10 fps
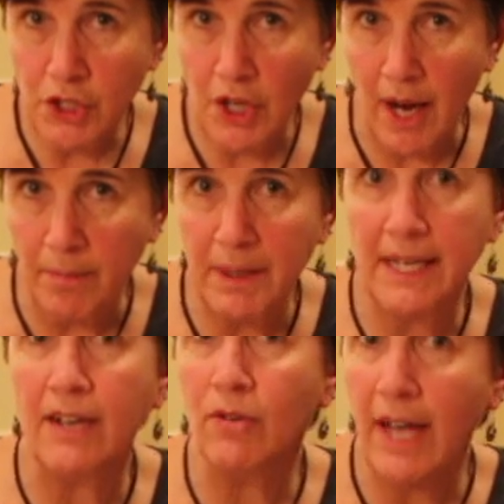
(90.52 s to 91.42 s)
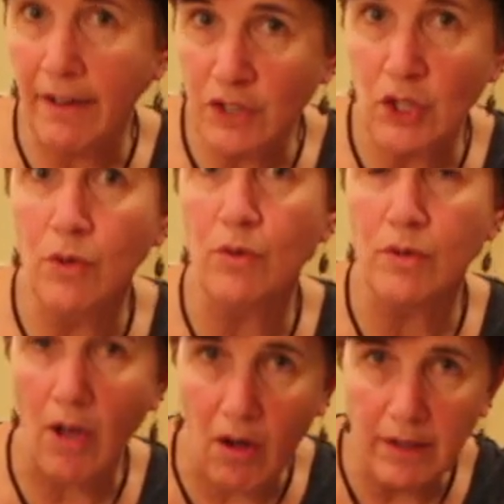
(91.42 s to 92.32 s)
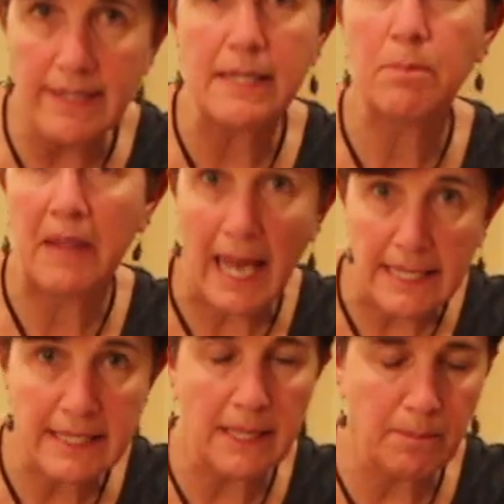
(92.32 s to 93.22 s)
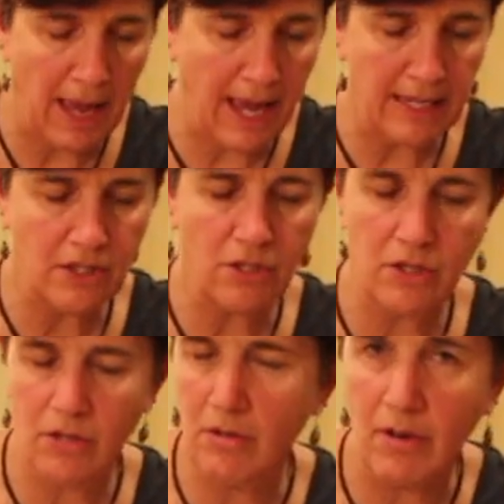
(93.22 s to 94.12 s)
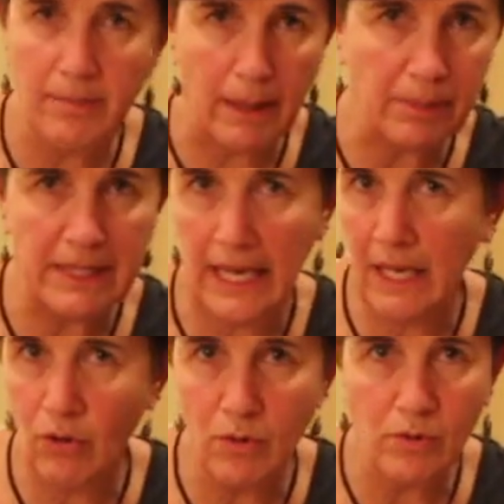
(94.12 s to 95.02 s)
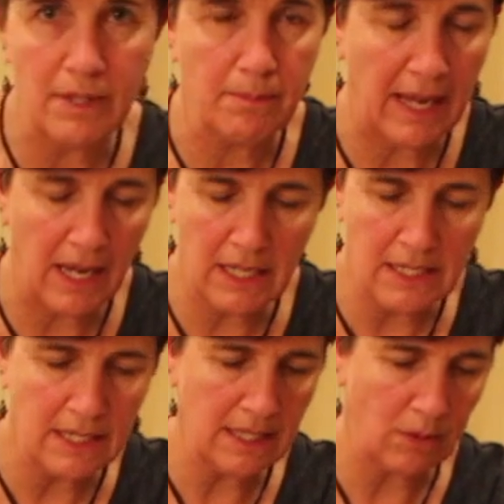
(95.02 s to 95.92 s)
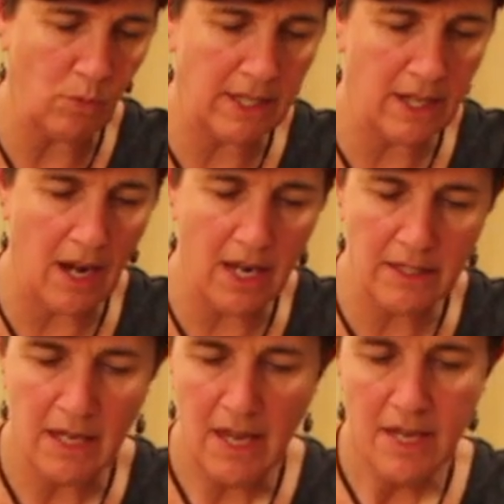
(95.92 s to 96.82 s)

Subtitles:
shopping, I don't have to use all these plastic bags to store my potatoes and my onions and whatnot.